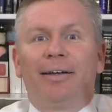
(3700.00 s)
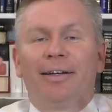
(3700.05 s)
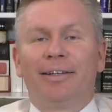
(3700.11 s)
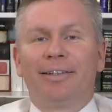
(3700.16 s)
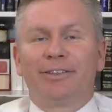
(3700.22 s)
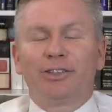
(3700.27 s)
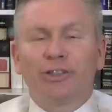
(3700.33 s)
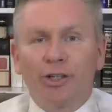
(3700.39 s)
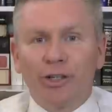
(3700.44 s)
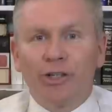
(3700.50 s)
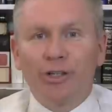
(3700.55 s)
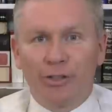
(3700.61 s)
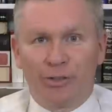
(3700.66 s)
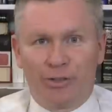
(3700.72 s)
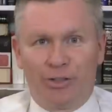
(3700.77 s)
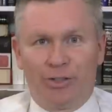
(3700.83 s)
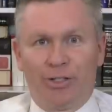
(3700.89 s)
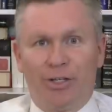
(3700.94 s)

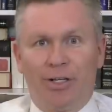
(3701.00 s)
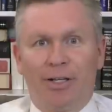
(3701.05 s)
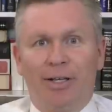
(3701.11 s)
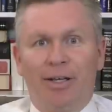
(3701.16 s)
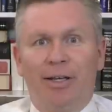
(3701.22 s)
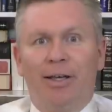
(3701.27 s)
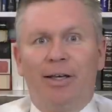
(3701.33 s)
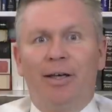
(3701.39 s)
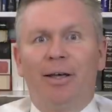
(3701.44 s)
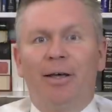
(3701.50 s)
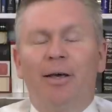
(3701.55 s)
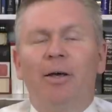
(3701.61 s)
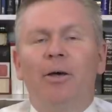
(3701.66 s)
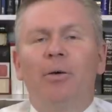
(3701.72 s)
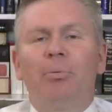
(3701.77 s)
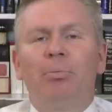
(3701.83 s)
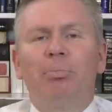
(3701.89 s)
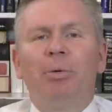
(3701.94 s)
Sirs,
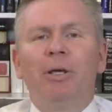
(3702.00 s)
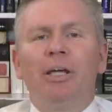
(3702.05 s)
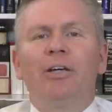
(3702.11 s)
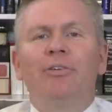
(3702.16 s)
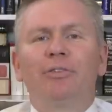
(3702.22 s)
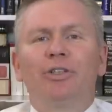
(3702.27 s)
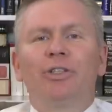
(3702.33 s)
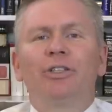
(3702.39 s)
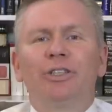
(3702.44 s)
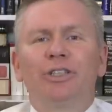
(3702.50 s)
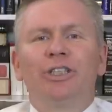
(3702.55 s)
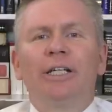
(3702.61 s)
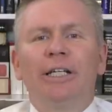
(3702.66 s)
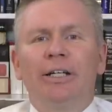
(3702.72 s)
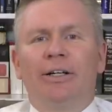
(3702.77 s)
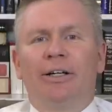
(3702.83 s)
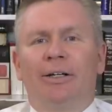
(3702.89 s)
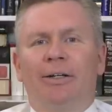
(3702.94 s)
be of good
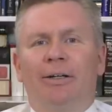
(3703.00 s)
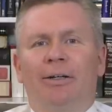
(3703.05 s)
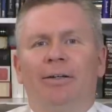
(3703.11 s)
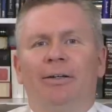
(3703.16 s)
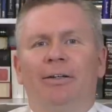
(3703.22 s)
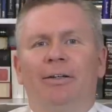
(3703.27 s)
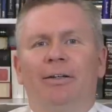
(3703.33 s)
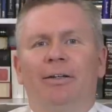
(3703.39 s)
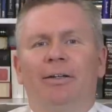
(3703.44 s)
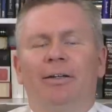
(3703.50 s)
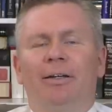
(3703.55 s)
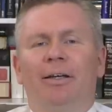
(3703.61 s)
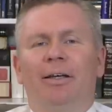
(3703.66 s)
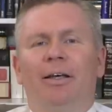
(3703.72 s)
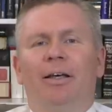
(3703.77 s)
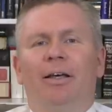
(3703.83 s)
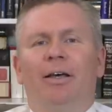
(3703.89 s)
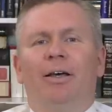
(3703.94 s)
cheer,
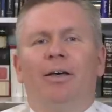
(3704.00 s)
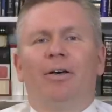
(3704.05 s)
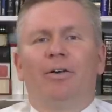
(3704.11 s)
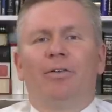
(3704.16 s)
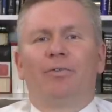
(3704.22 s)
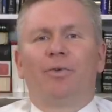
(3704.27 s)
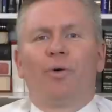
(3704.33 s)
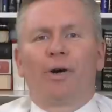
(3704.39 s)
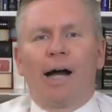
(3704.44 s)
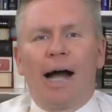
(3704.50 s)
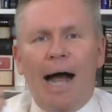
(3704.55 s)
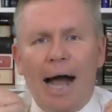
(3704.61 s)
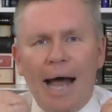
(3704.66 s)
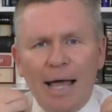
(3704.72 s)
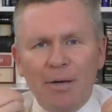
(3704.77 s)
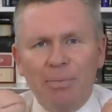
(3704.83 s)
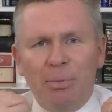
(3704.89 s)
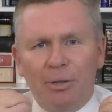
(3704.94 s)
for
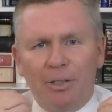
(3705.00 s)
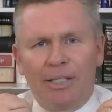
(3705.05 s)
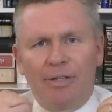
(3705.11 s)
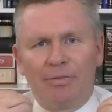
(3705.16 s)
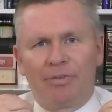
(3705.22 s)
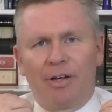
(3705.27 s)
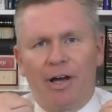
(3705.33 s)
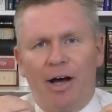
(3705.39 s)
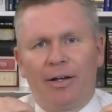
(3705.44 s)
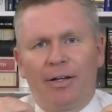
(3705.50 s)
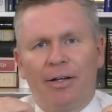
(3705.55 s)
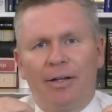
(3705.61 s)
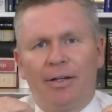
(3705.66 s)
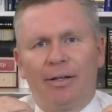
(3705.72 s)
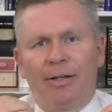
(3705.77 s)
I believe God.